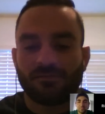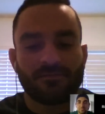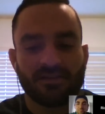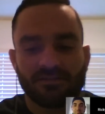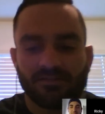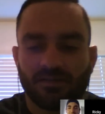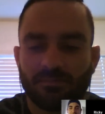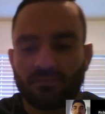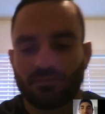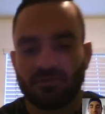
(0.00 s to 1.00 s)
He finished
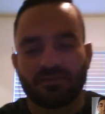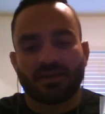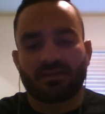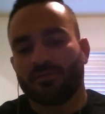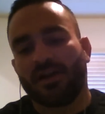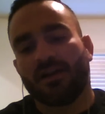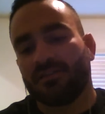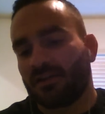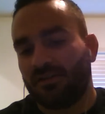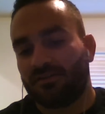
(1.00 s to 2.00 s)
him in the second
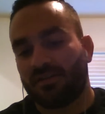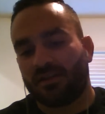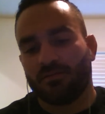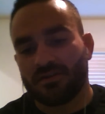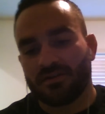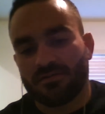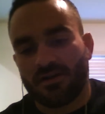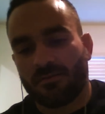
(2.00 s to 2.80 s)
round, like he said he would.